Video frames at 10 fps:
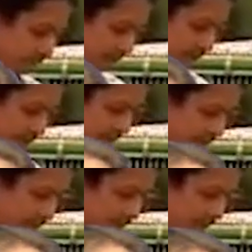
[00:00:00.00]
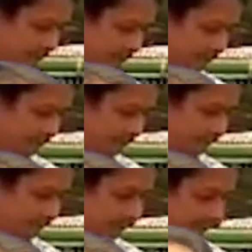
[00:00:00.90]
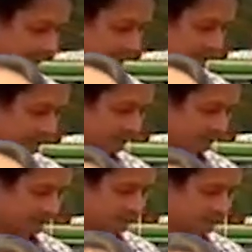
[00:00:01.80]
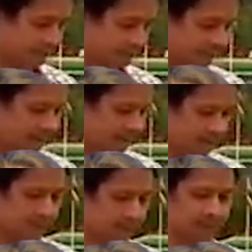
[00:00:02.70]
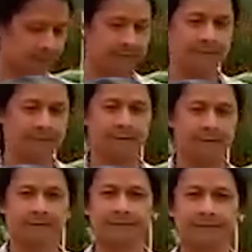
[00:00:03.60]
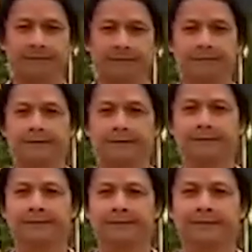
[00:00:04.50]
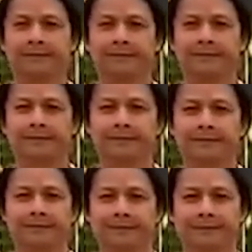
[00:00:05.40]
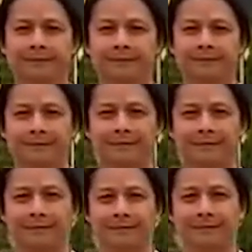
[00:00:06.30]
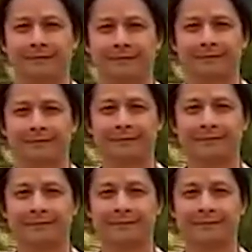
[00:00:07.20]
No words are spoken by the person on screen.